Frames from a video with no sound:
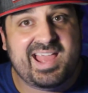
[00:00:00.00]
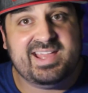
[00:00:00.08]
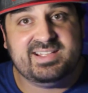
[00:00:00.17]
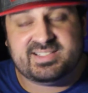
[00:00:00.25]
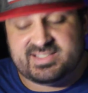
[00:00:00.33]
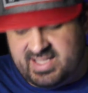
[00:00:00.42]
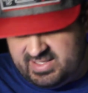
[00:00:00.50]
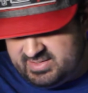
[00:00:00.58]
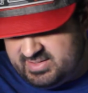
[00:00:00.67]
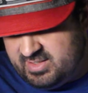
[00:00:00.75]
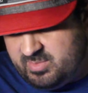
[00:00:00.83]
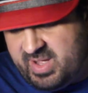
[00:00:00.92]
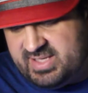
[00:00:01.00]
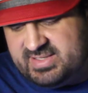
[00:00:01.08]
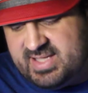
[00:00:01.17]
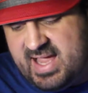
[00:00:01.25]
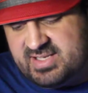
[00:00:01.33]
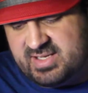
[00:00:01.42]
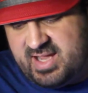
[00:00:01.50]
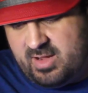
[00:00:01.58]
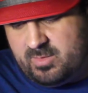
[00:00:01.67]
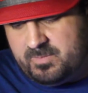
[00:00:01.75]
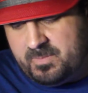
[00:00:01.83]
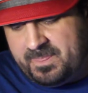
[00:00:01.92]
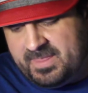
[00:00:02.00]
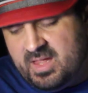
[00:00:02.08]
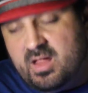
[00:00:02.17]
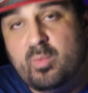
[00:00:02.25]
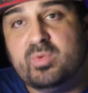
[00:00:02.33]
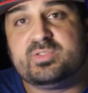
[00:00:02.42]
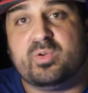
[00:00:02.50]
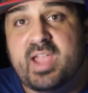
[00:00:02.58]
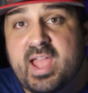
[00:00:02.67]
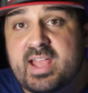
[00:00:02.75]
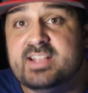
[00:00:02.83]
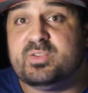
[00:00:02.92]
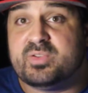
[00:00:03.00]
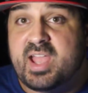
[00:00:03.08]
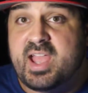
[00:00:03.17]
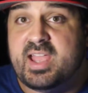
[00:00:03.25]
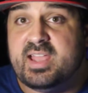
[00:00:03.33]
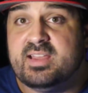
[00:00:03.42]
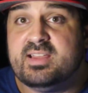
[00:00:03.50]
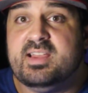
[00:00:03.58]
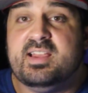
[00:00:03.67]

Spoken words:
8 cents in my Stash account, which it's okay.